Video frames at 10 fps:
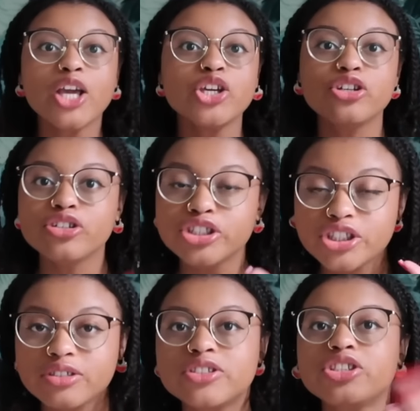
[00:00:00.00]
huge
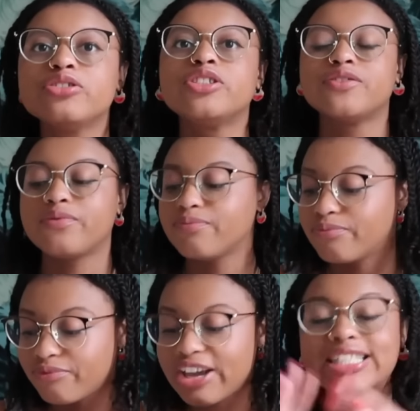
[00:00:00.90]
huge huge
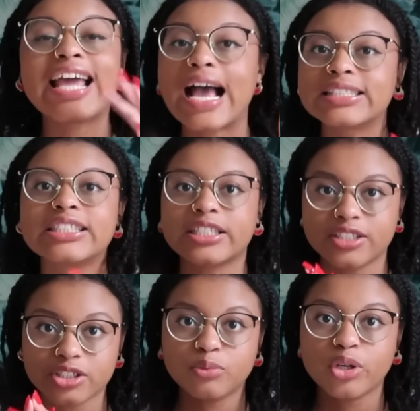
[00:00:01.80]
fantastic
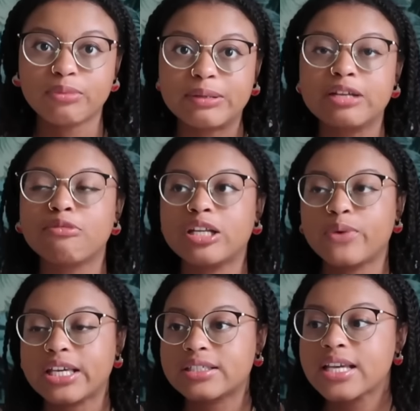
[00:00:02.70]
disappointment in many
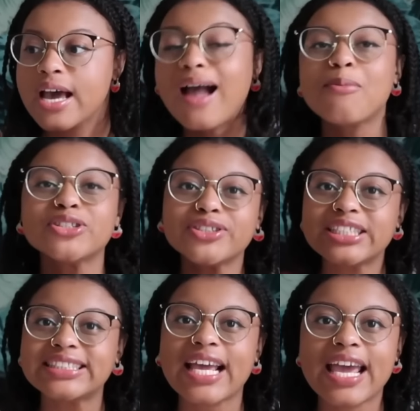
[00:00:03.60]
ways. I'm also
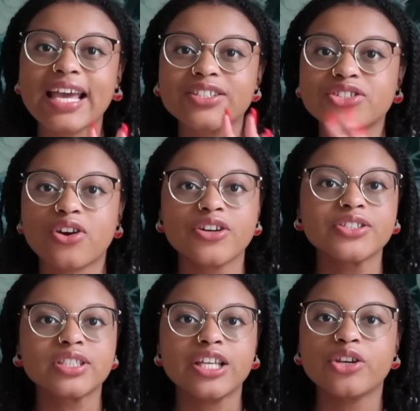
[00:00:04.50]
going to say
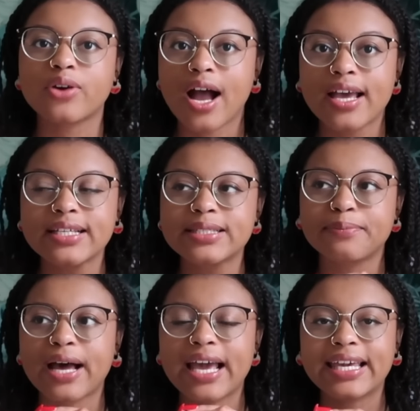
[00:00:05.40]
Stars in Your Eyes
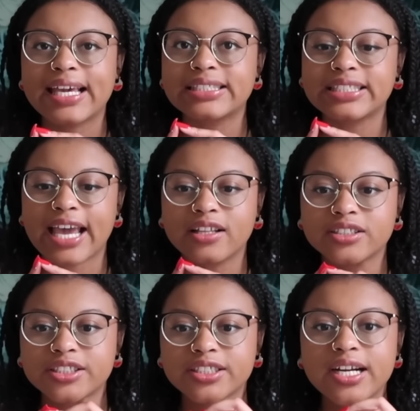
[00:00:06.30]
by Kacen
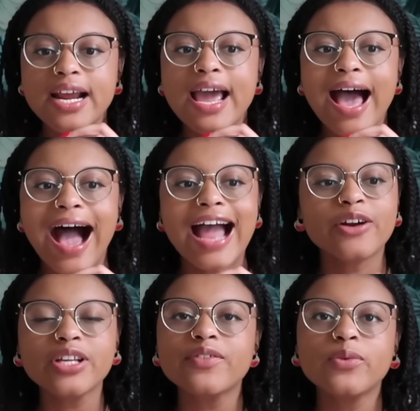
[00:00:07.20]
Callender. I
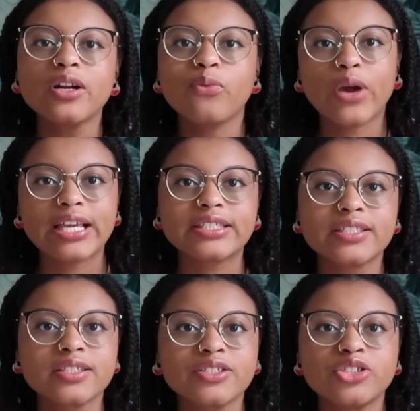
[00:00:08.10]
don't even want to
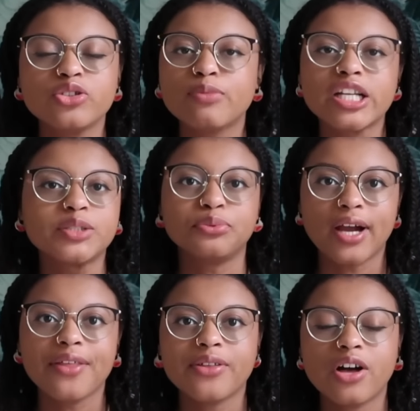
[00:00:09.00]
waste too much
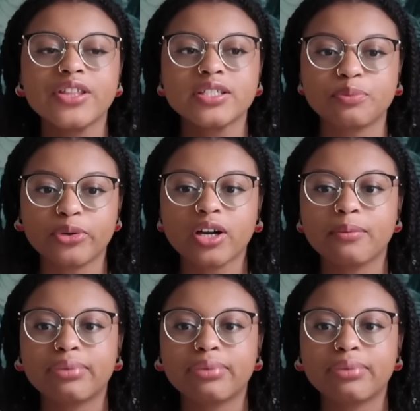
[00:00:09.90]
breath on this book,